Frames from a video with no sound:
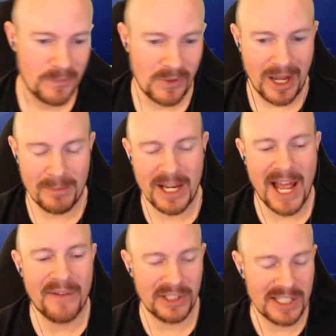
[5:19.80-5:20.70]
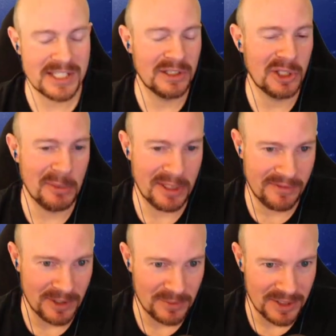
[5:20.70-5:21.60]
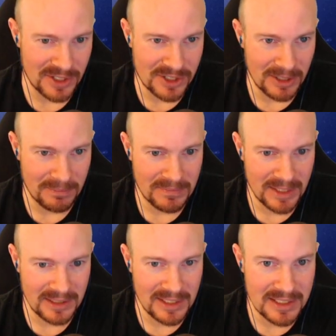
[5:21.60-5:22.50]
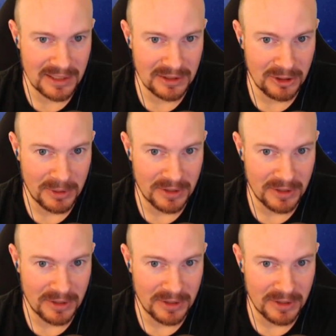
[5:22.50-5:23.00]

I'm gonna have at least a little bit of fun with this ship. At least a little bit of